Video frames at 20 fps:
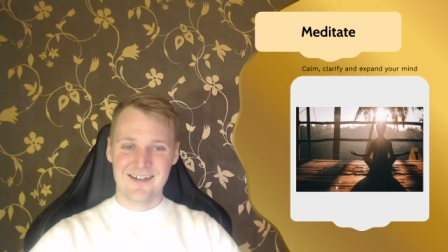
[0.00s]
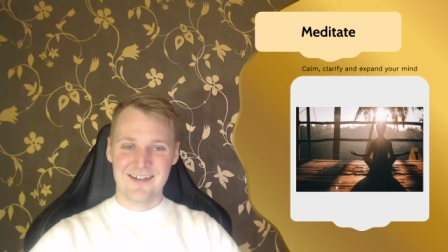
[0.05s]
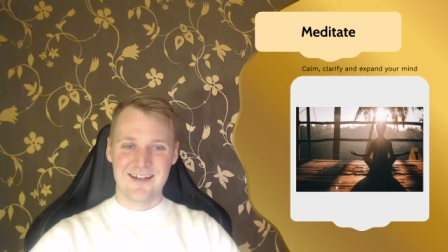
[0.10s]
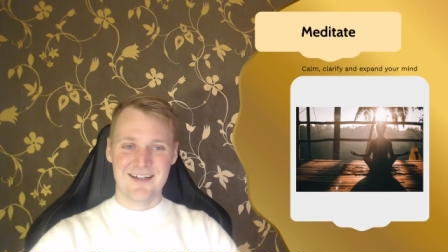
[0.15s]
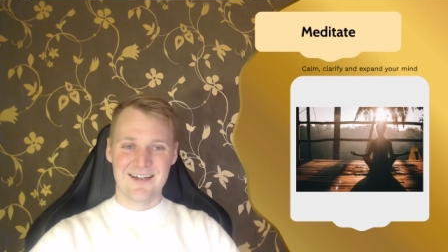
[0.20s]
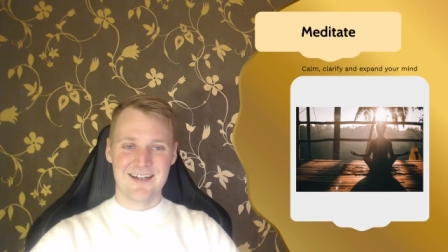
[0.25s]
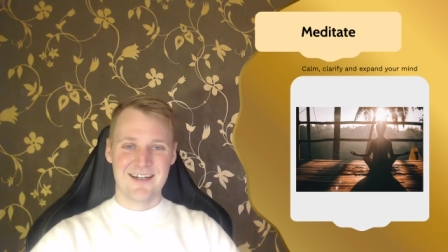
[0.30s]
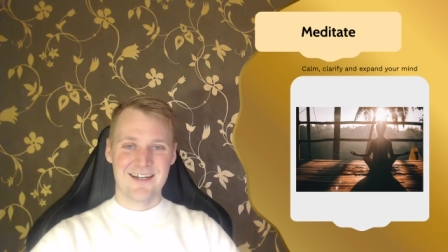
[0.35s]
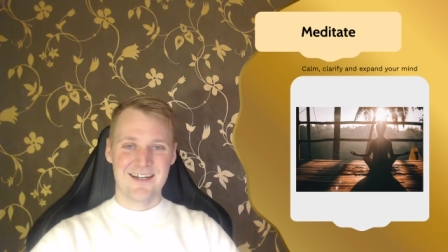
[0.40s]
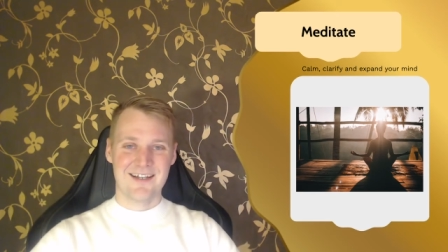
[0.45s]

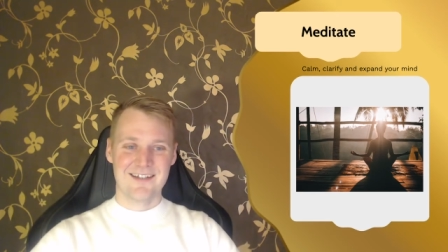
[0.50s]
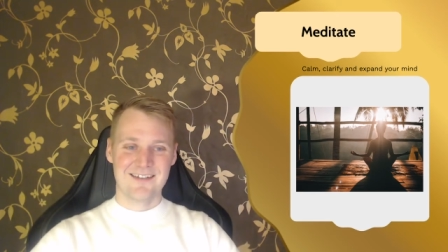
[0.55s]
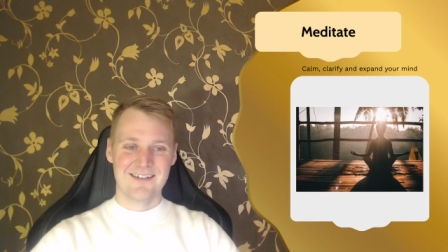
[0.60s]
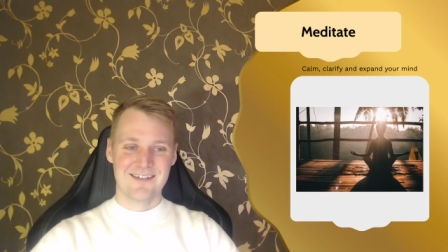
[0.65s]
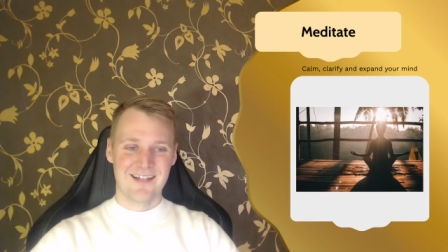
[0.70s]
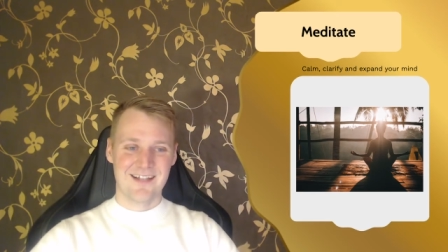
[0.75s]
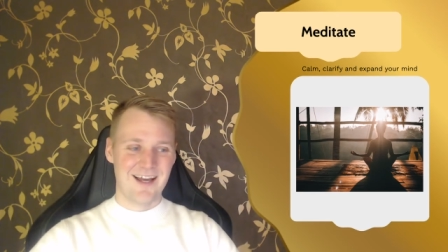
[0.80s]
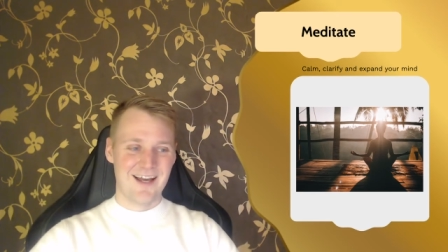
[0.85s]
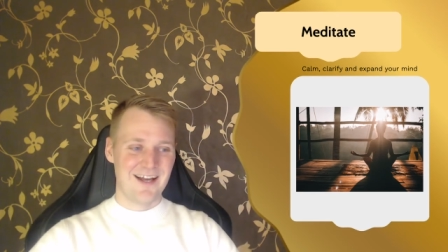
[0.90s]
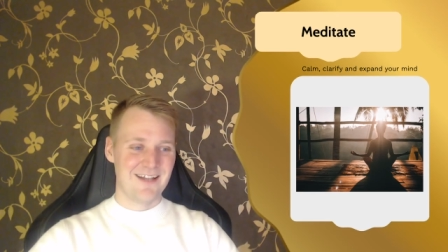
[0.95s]

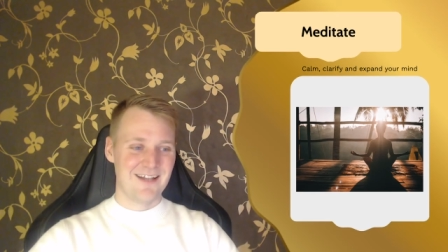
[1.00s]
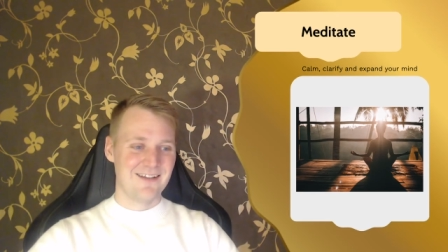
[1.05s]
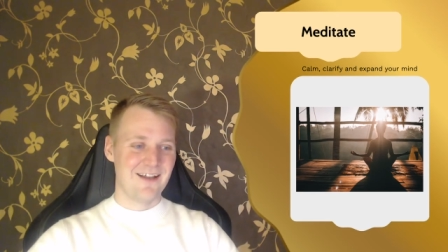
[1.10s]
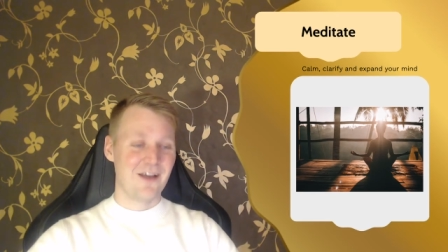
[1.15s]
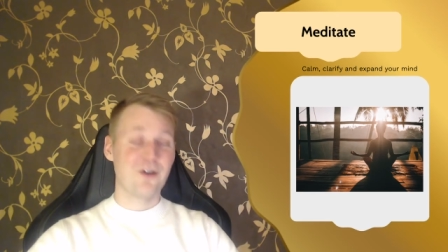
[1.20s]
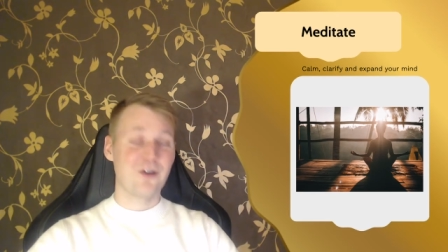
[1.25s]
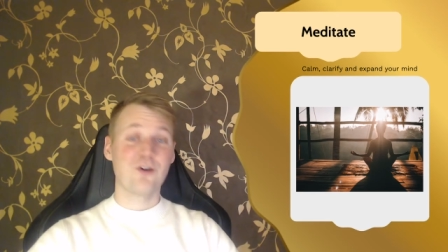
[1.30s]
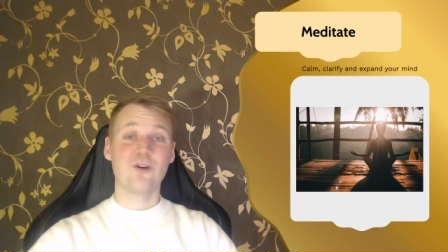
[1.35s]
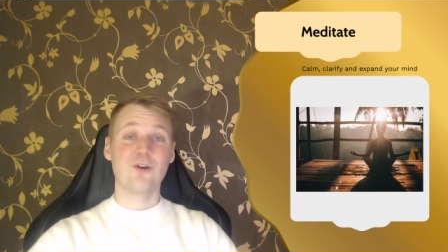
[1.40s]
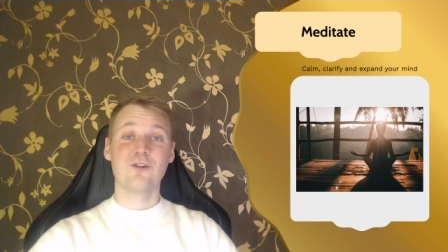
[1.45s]
and
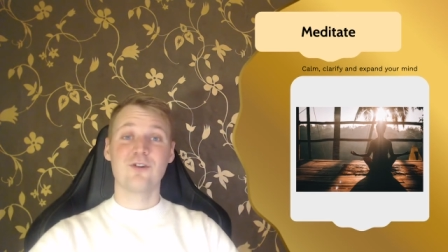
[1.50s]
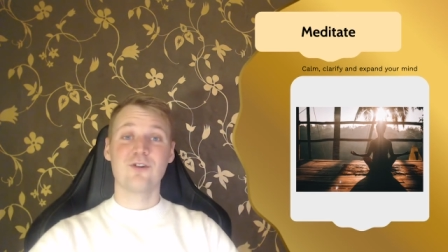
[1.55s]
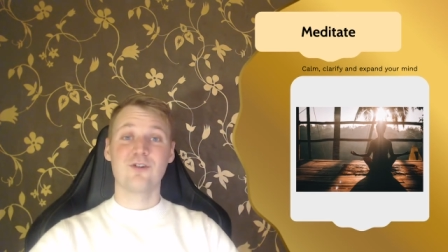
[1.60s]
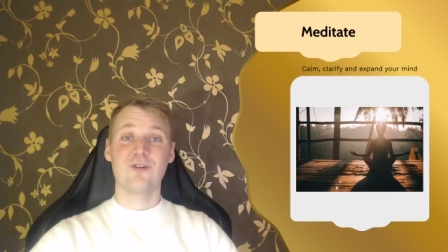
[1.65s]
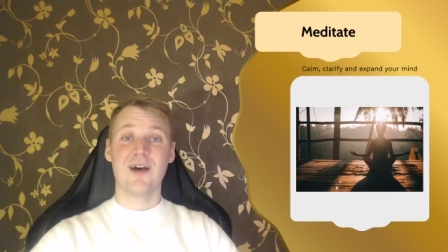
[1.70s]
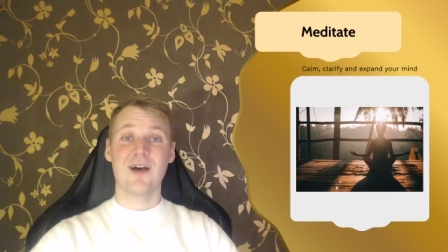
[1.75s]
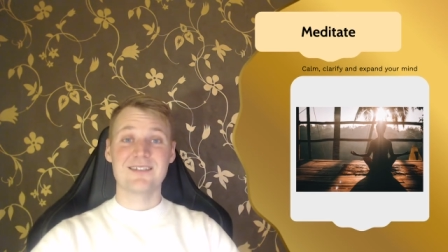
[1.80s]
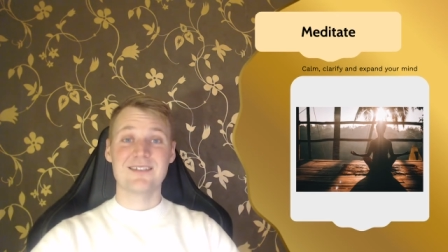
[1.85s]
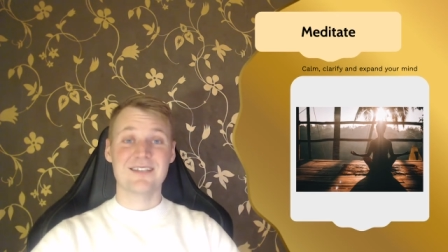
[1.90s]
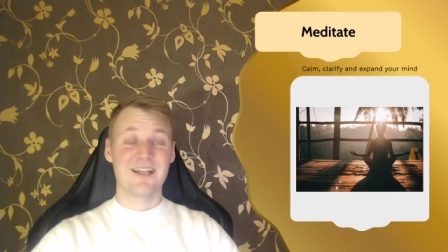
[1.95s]
I got
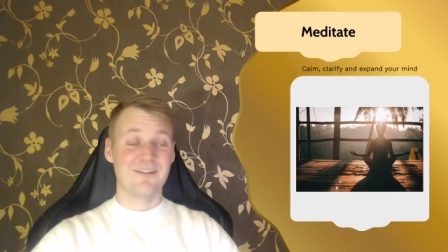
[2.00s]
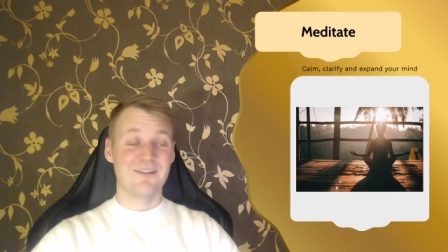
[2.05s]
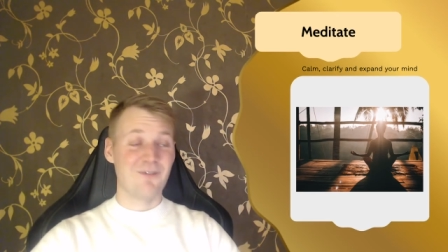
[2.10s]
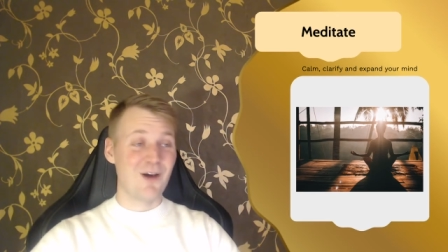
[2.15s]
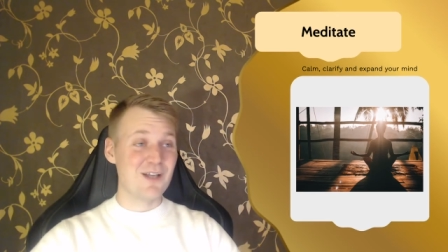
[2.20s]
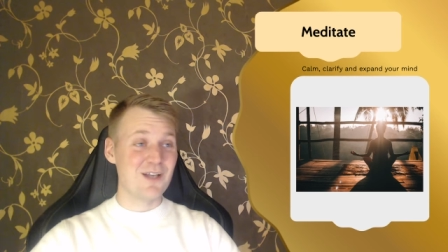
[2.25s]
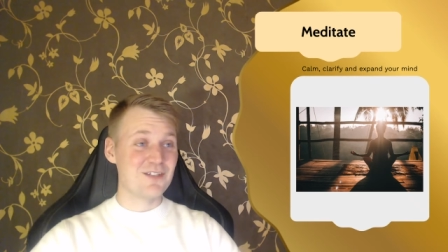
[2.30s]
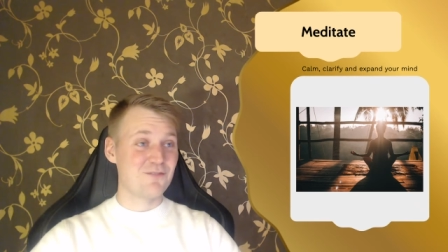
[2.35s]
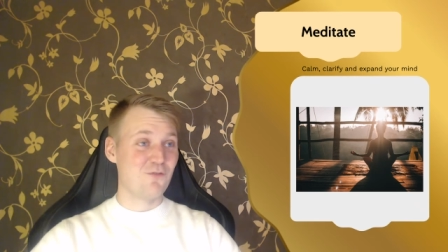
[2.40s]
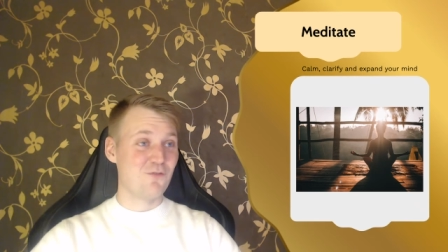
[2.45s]
to ask
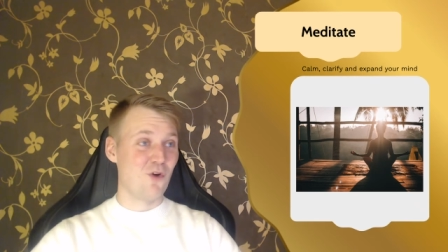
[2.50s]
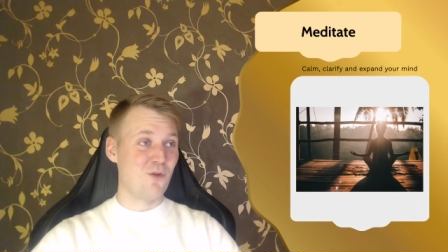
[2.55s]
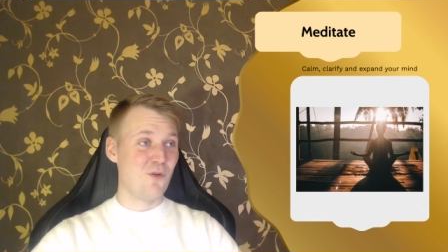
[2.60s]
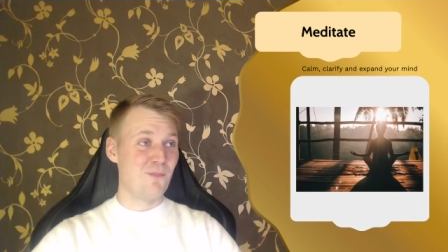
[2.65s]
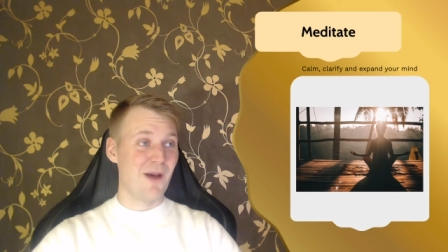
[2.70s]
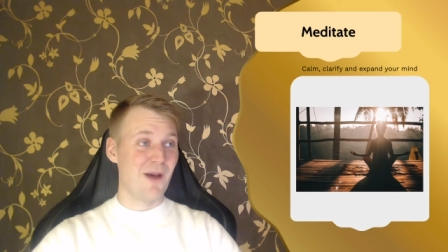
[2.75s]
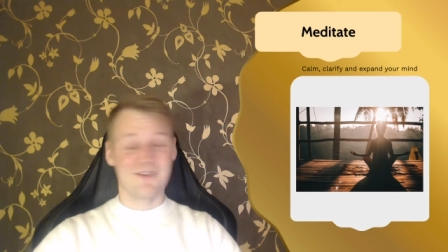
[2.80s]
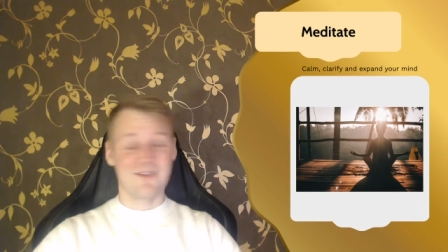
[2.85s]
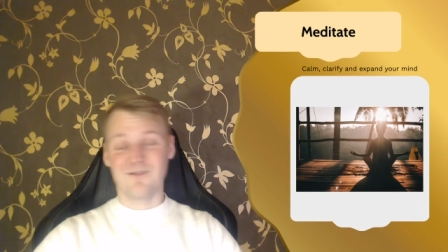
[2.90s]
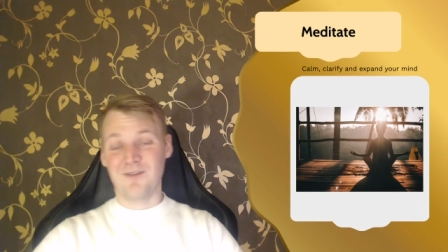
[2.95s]
advice from
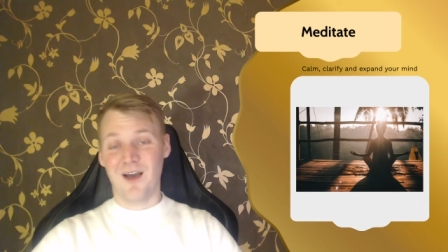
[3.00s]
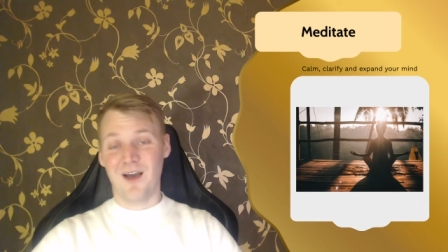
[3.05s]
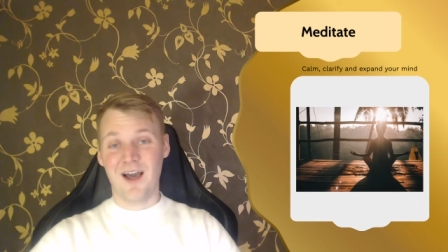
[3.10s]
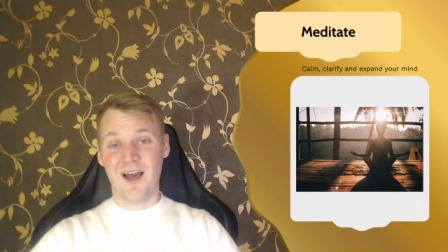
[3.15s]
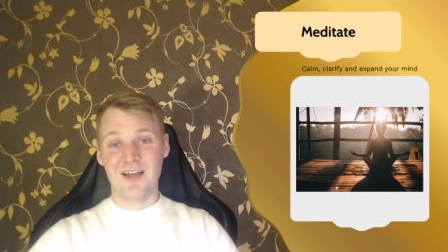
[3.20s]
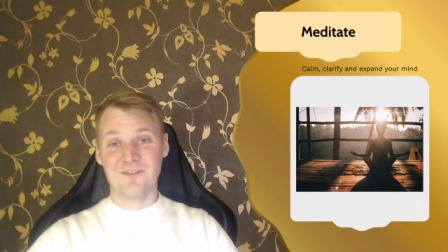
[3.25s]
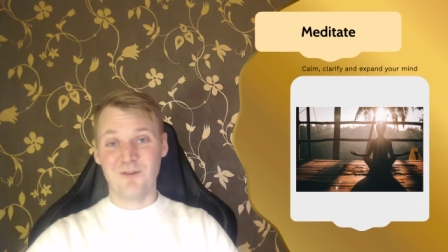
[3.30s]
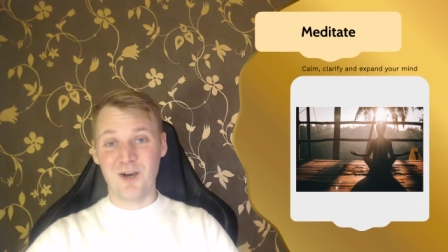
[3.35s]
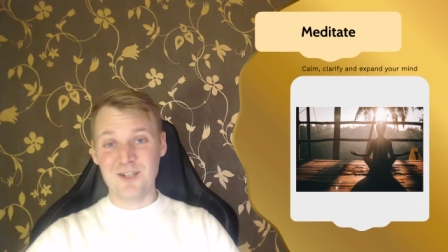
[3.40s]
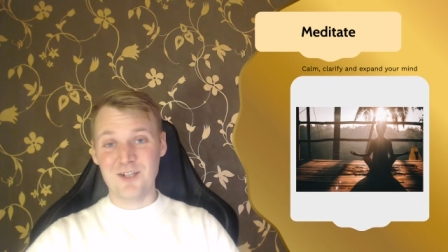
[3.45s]
my
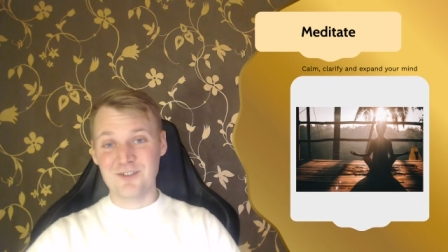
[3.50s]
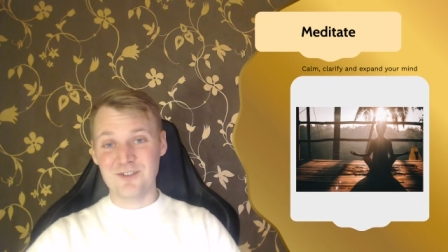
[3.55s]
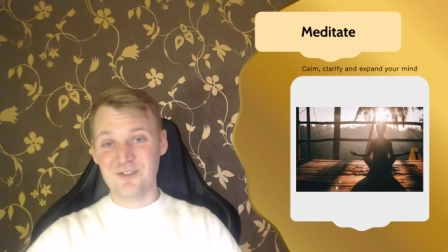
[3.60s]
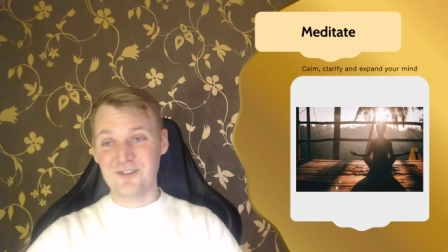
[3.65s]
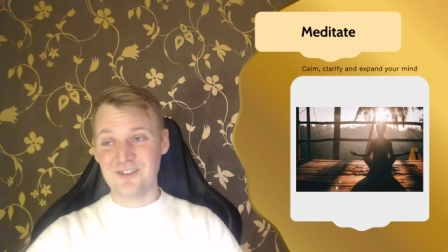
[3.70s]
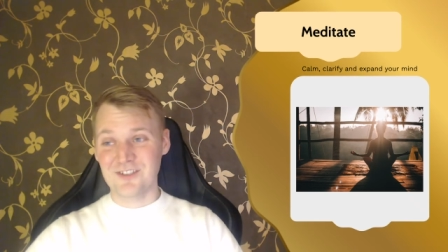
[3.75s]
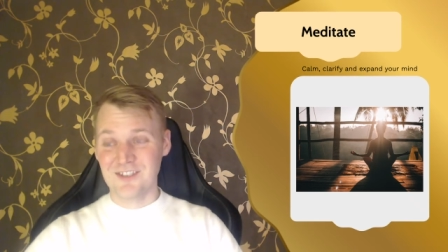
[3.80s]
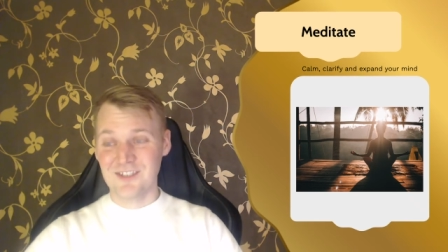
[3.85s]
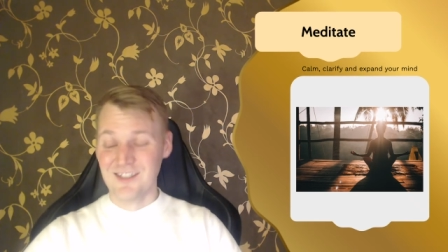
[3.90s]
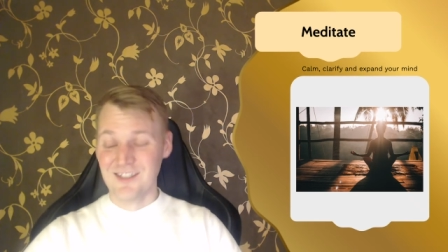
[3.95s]

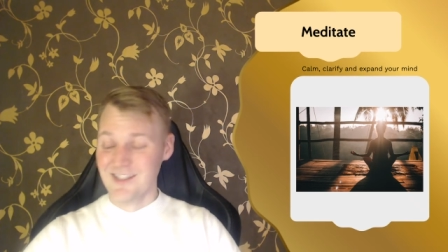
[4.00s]
advisors.